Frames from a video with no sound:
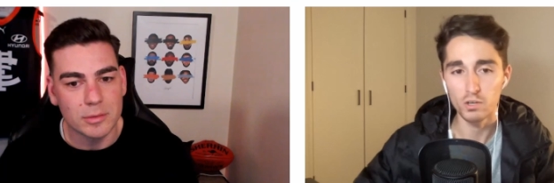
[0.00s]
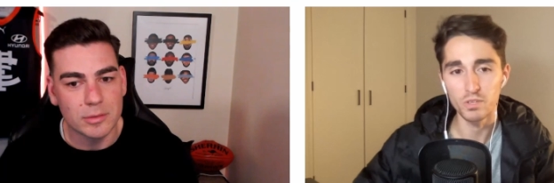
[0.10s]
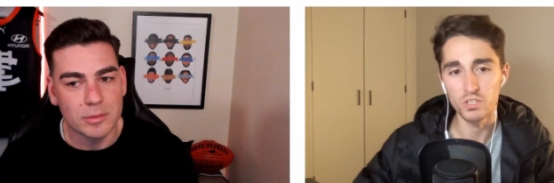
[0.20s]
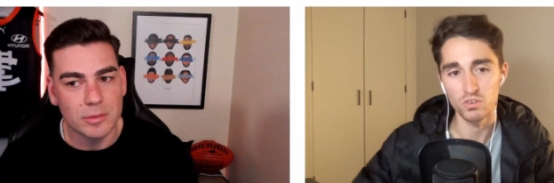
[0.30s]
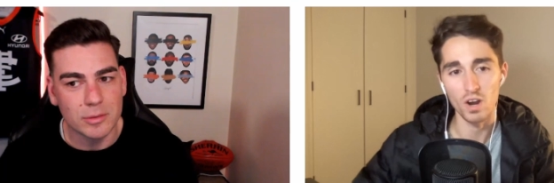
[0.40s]
Speaker 1: could
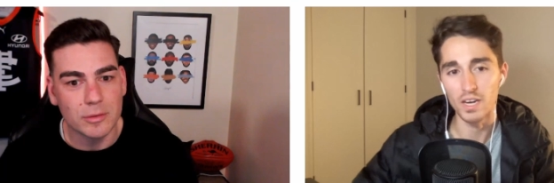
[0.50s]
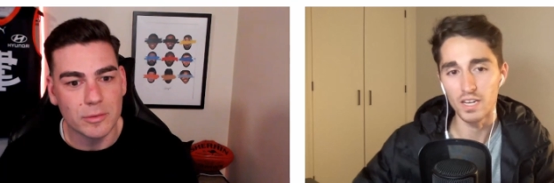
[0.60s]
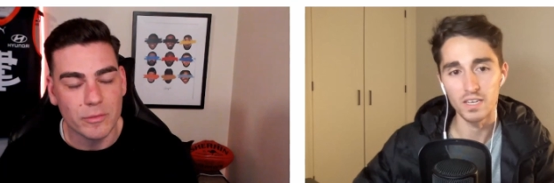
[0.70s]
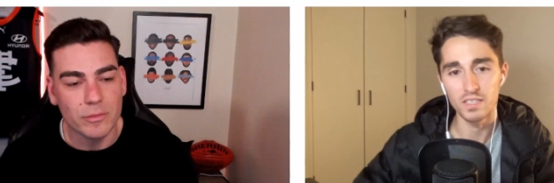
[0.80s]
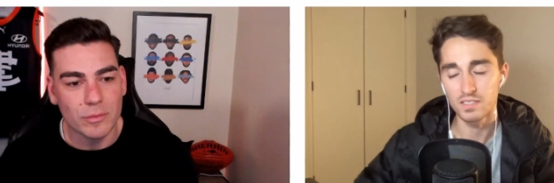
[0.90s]
be straight
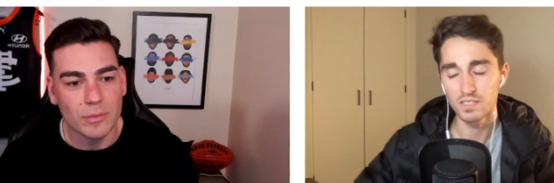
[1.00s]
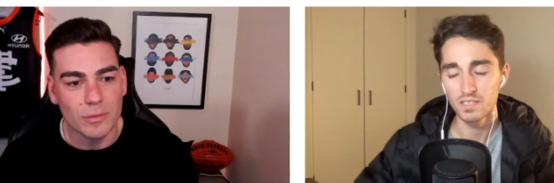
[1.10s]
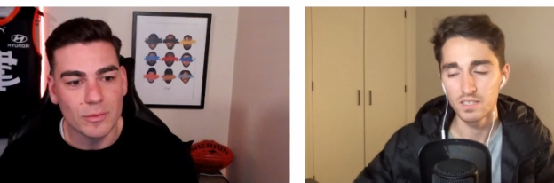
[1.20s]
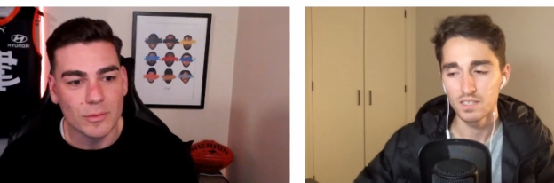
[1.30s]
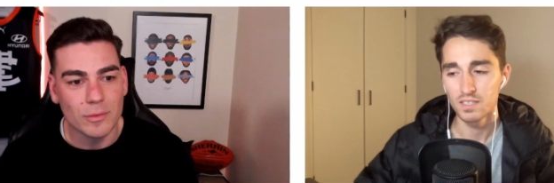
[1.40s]
in.
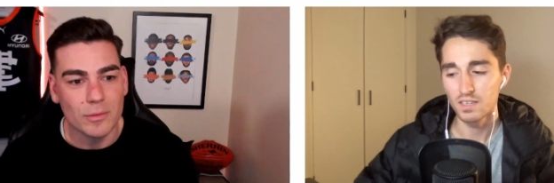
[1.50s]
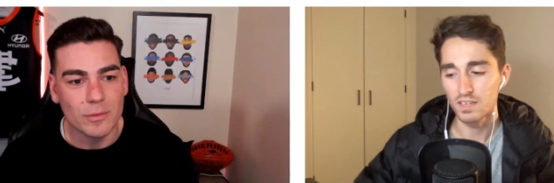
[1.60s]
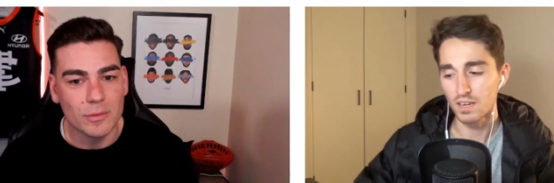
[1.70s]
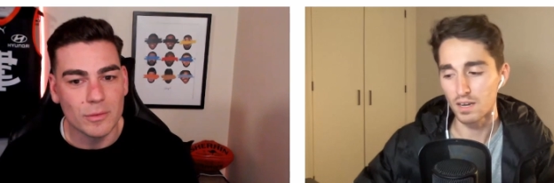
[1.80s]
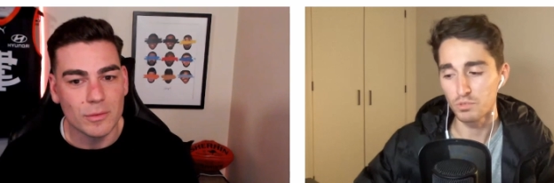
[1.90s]

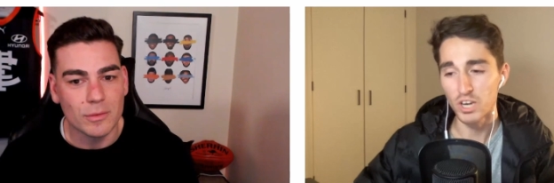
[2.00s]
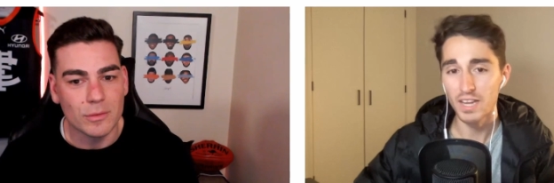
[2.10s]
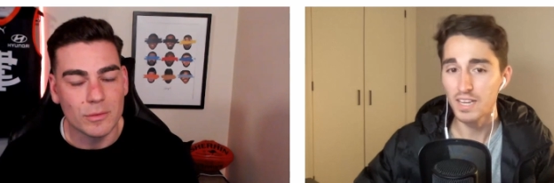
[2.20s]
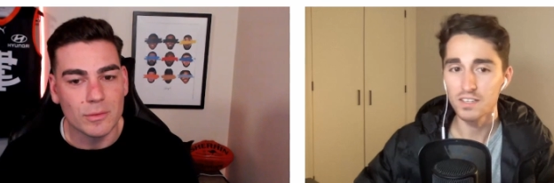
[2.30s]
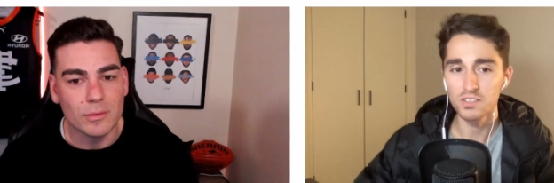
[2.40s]

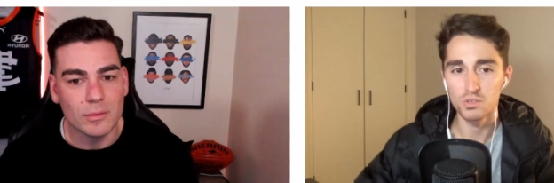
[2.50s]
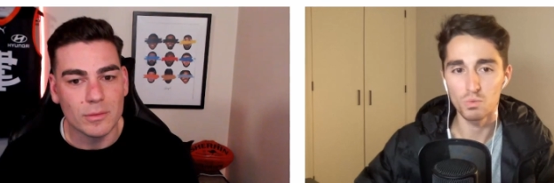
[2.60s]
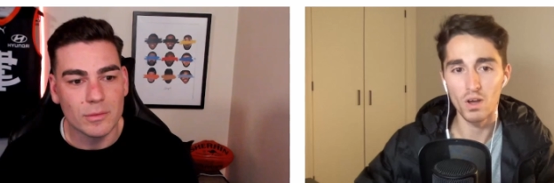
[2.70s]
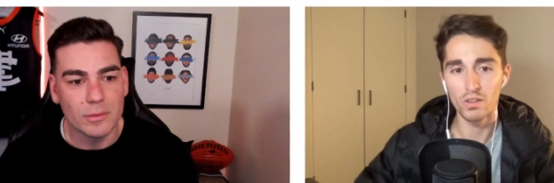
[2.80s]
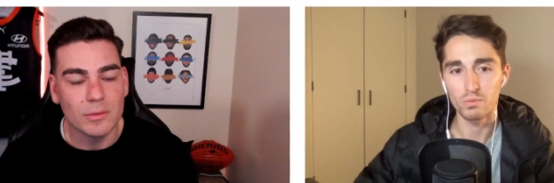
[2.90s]
Jack Higgins as
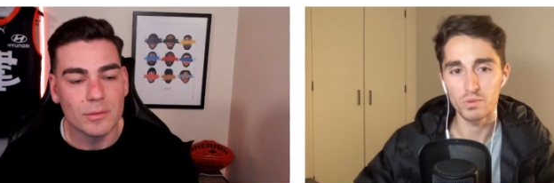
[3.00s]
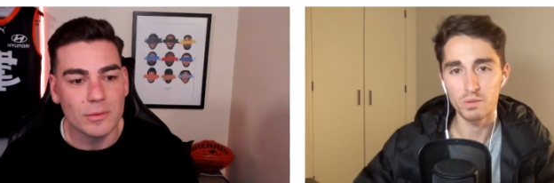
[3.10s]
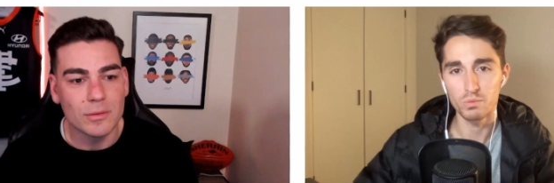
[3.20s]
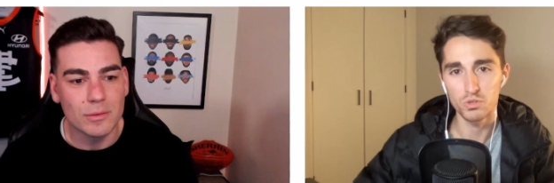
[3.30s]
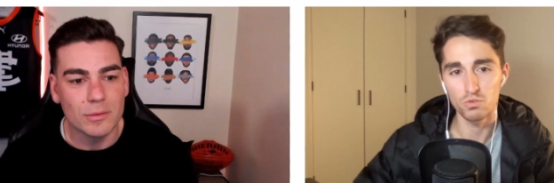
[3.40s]
well, he
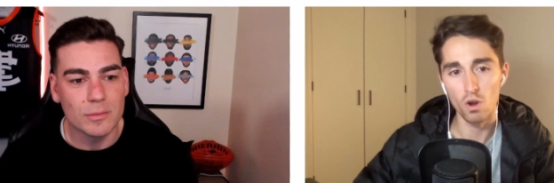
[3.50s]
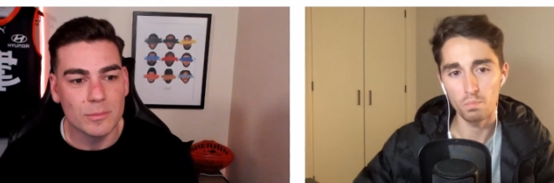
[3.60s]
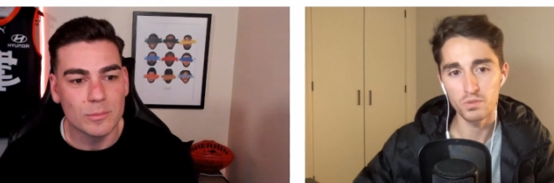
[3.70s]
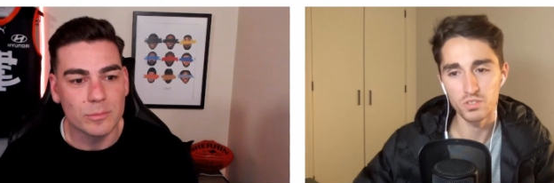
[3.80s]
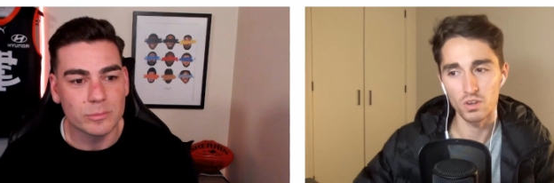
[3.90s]
was
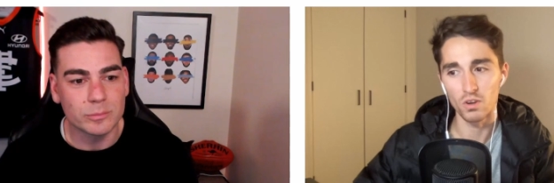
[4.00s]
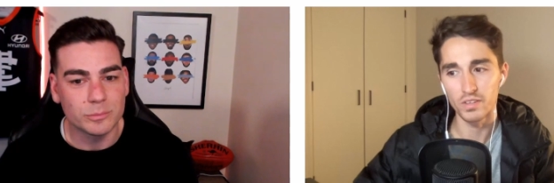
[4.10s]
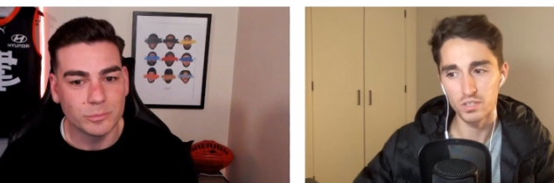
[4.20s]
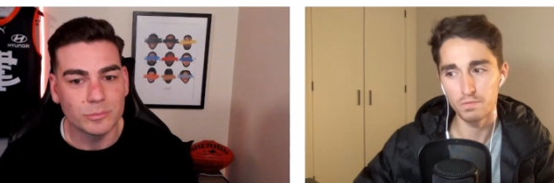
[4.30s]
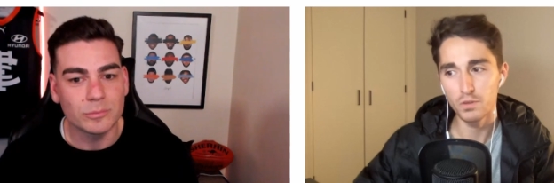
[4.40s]
dropped. So
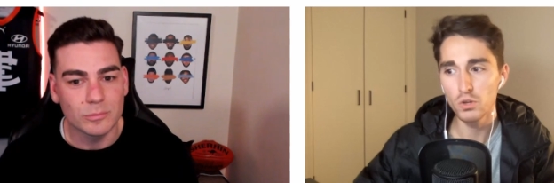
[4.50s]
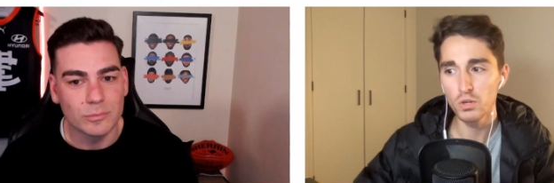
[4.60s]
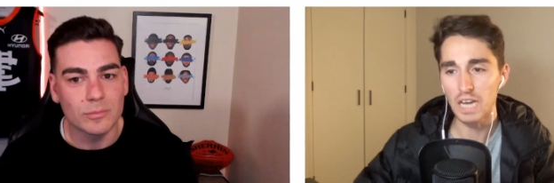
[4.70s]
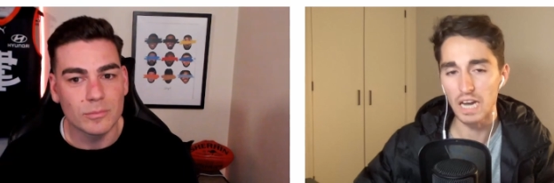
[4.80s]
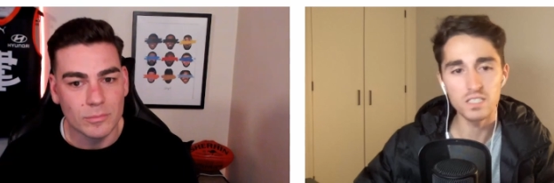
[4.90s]
there's a few
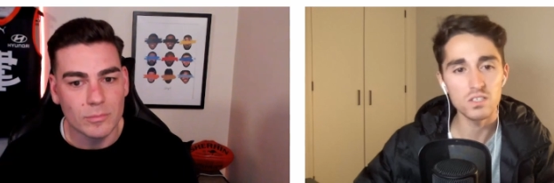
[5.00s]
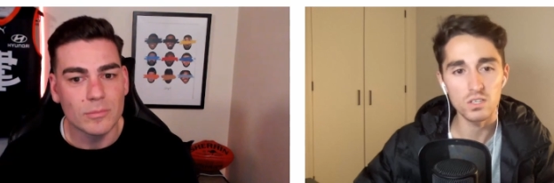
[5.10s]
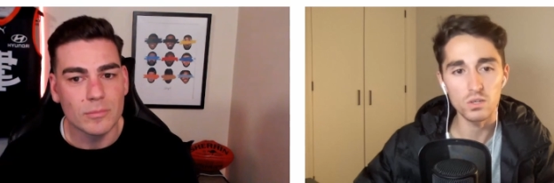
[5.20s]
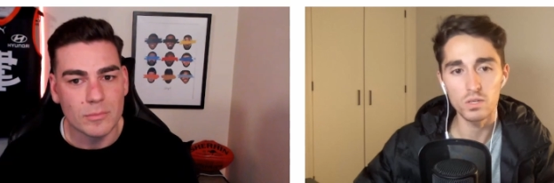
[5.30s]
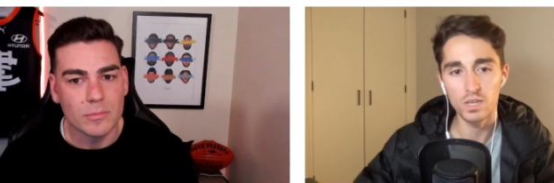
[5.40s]
guns
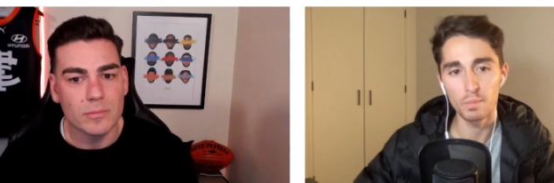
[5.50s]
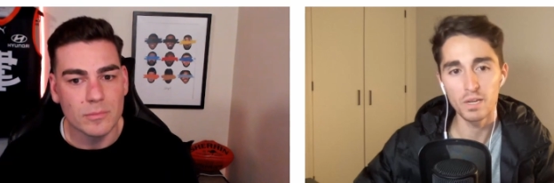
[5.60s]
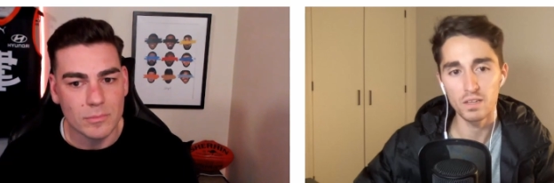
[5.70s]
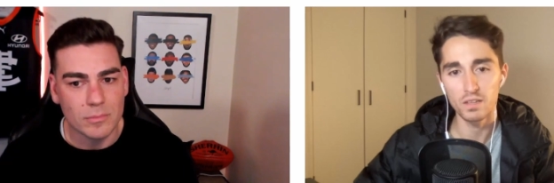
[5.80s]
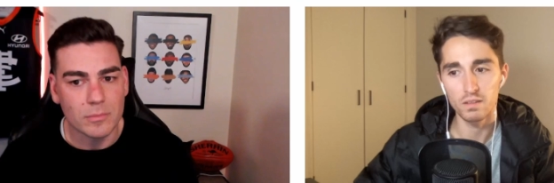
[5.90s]
that could come
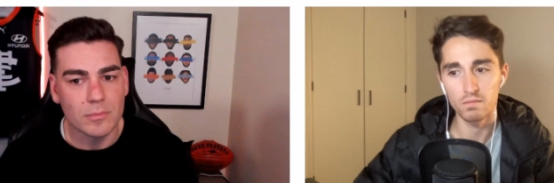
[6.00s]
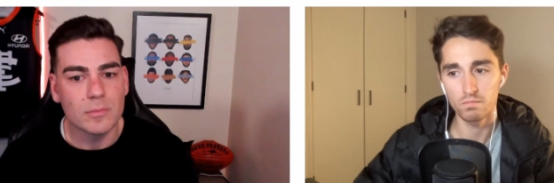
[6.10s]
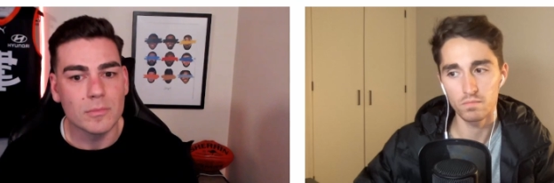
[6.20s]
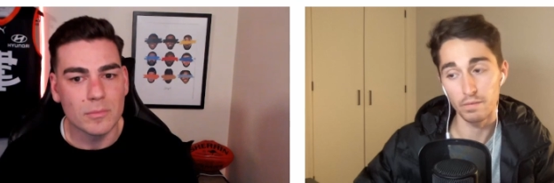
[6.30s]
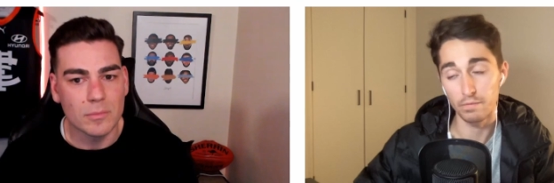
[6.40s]
in, and
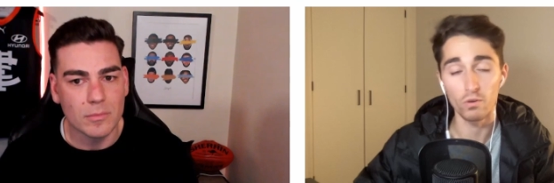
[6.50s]
they're